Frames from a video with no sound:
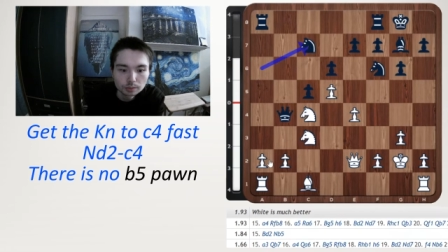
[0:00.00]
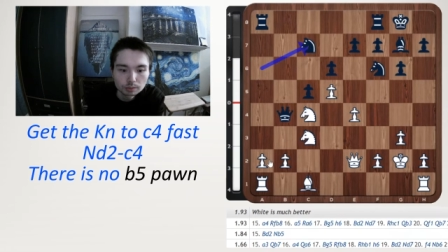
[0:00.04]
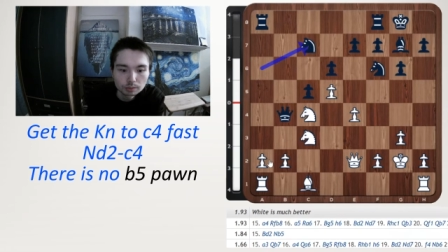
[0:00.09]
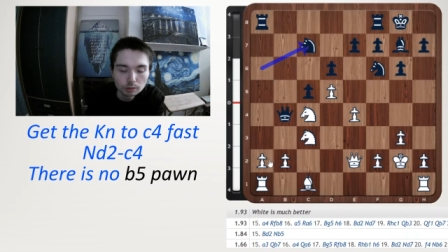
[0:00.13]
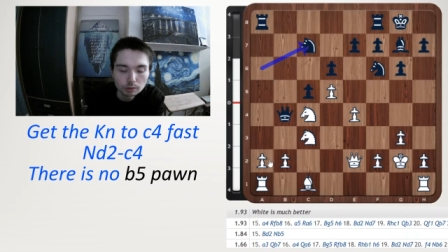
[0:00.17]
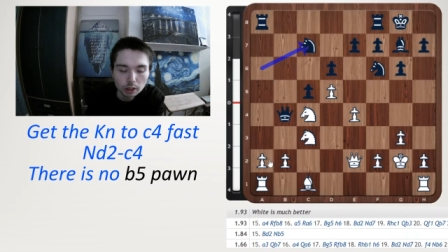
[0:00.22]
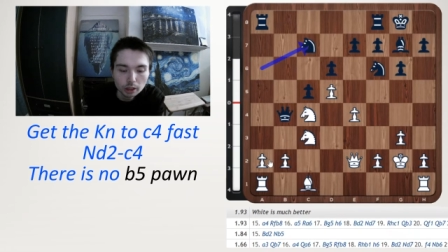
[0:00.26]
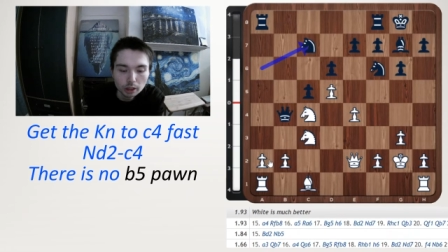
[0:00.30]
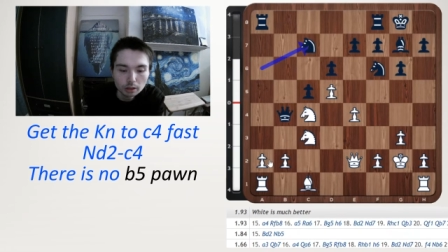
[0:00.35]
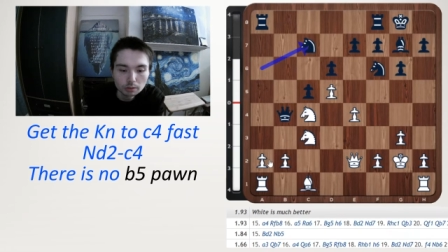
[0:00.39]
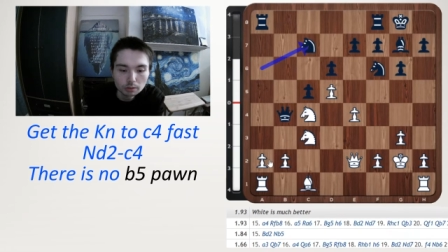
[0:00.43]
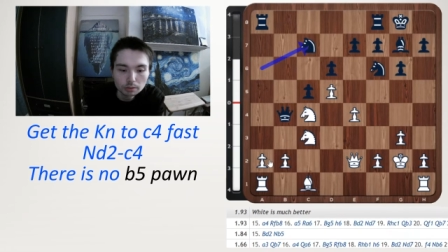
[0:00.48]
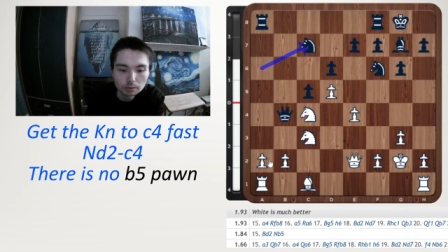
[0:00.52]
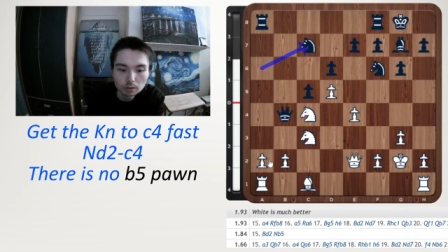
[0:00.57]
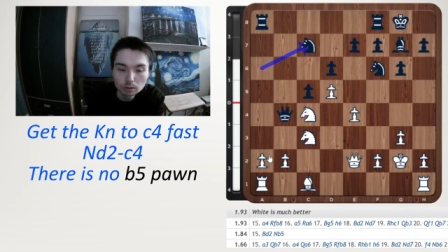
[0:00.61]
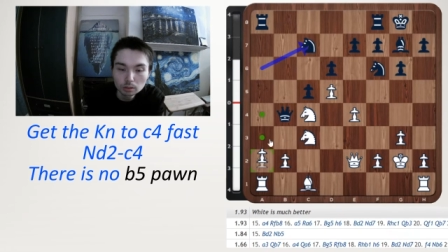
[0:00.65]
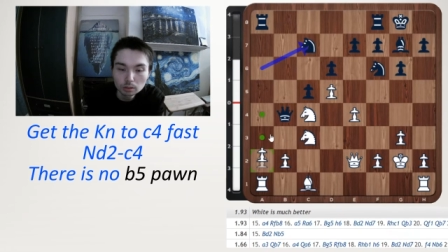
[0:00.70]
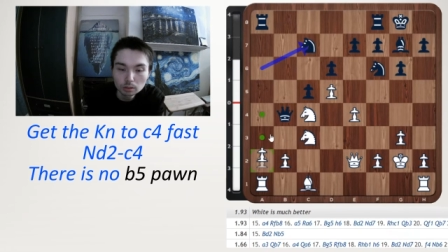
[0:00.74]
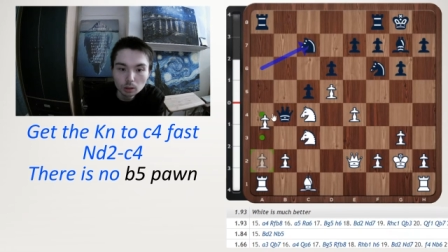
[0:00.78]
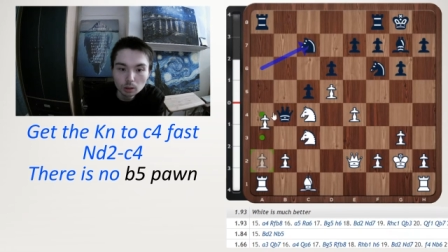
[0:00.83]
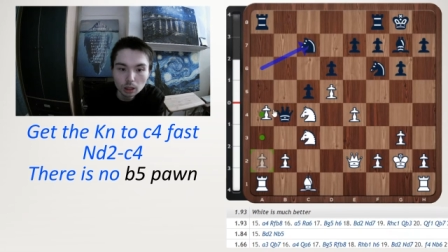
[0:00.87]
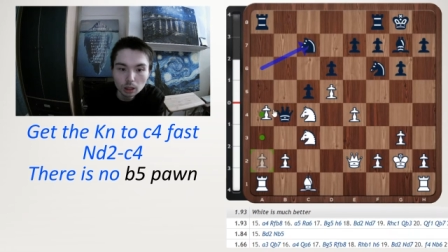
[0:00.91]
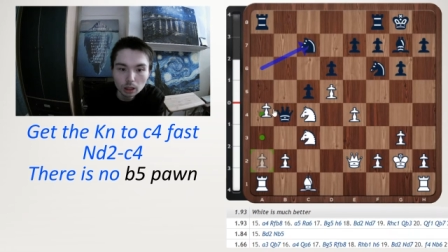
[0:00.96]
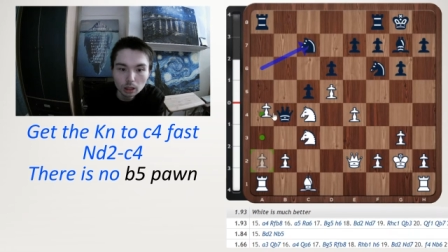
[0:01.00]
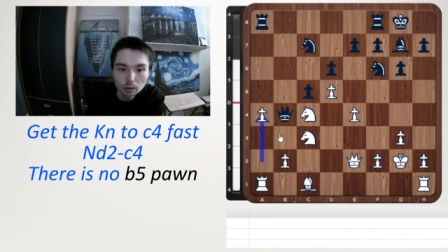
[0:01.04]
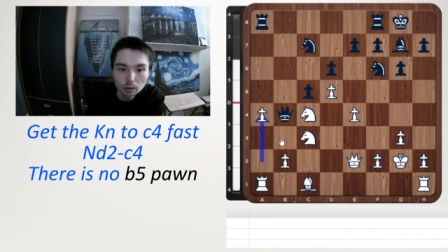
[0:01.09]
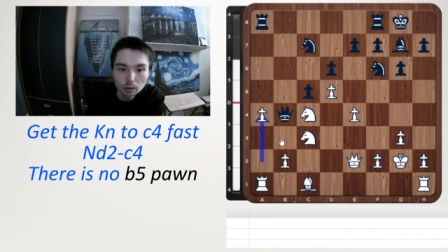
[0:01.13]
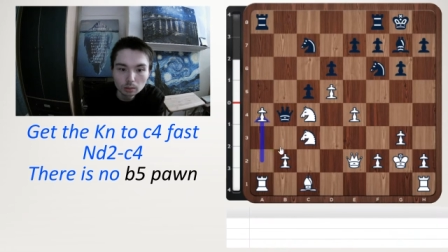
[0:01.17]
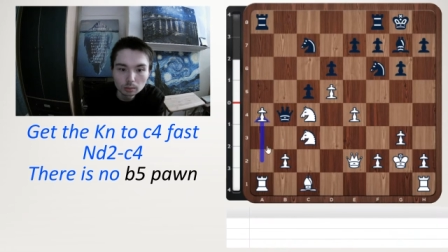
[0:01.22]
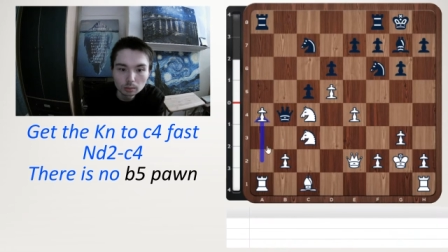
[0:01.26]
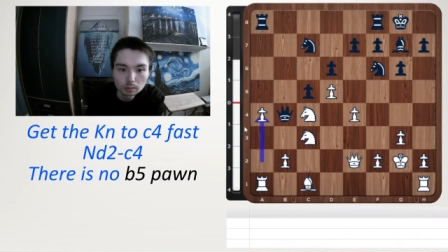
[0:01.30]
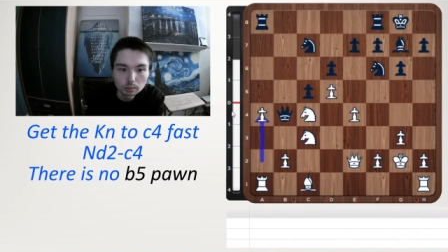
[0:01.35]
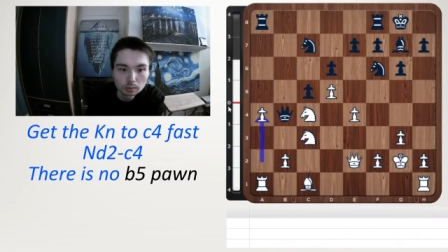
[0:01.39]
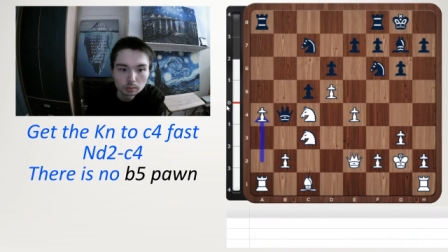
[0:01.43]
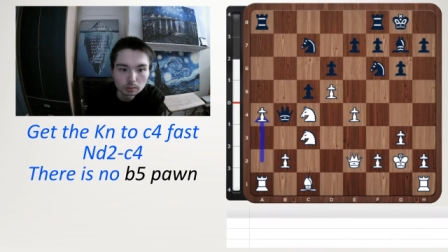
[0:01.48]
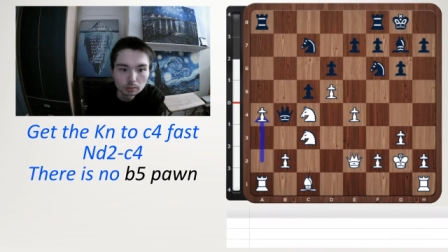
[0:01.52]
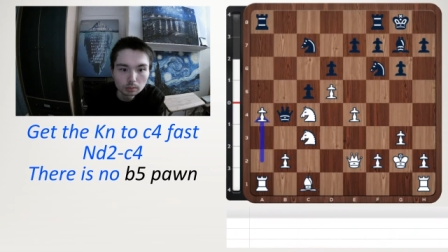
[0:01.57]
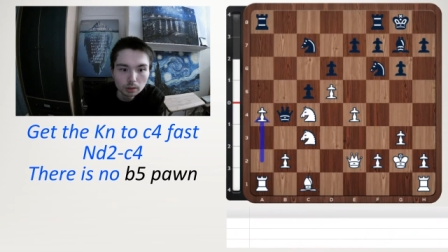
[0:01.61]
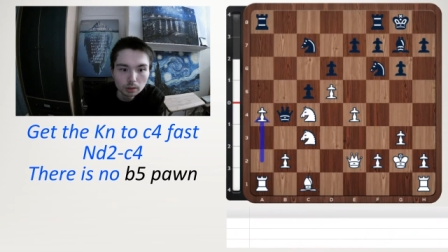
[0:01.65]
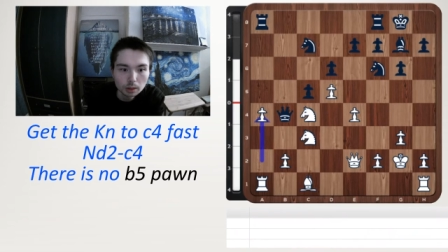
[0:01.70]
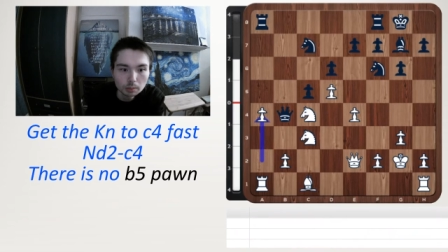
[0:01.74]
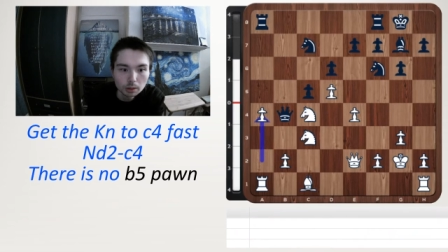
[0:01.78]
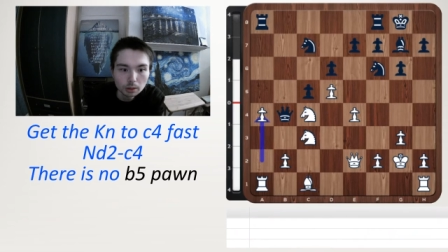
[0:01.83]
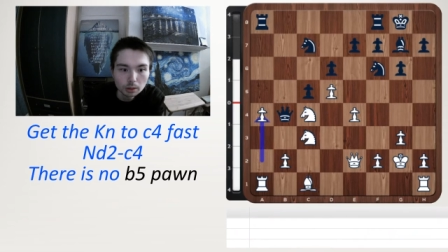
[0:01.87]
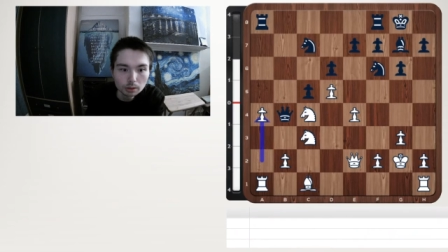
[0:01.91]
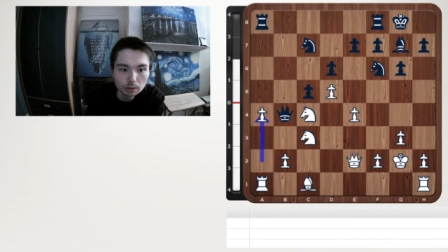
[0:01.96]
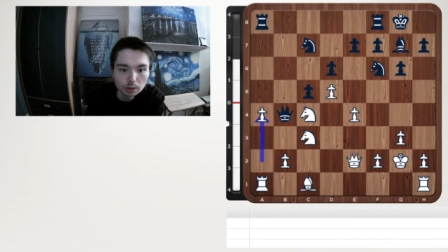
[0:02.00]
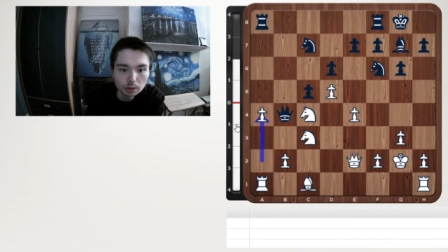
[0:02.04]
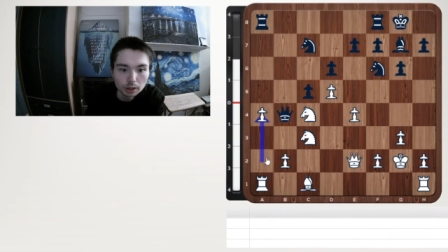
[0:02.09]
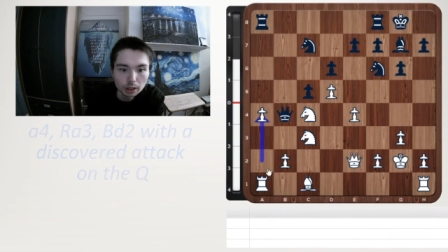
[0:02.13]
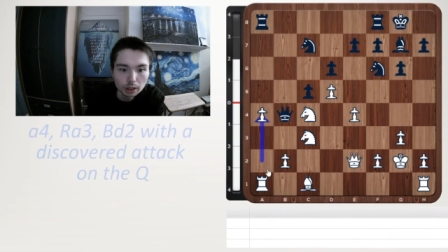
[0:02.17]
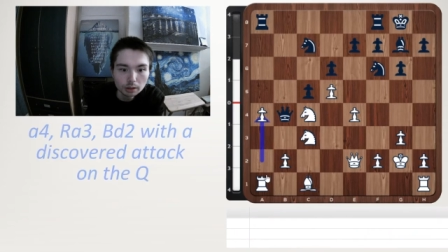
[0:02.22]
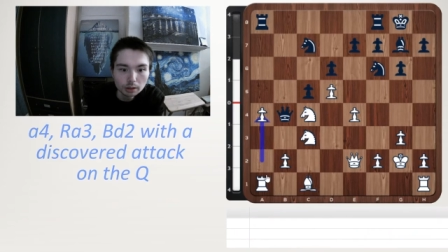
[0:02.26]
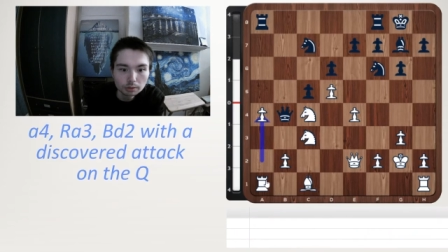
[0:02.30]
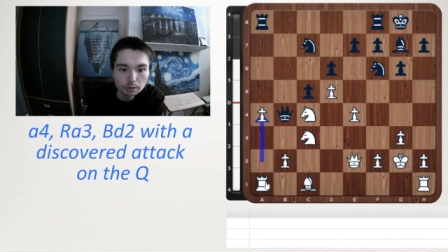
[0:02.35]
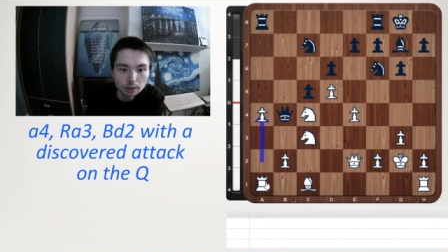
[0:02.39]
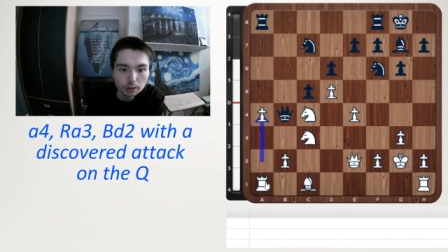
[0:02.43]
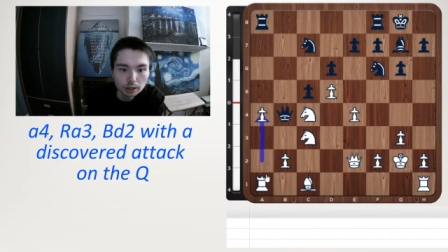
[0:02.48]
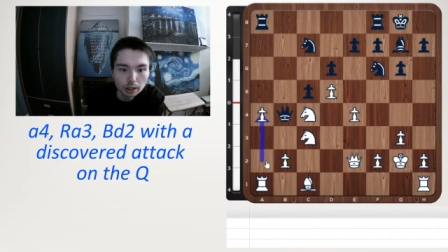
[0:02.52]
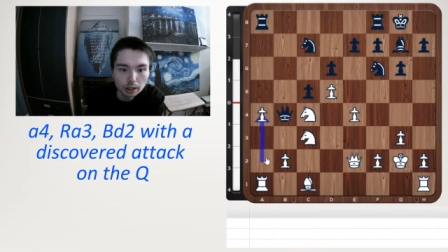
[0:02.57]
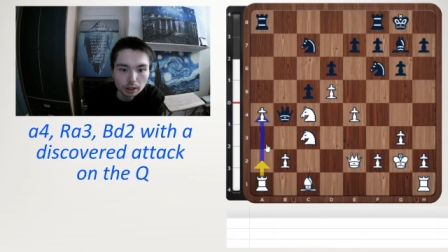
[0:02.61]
a4, wow, maybe rook a3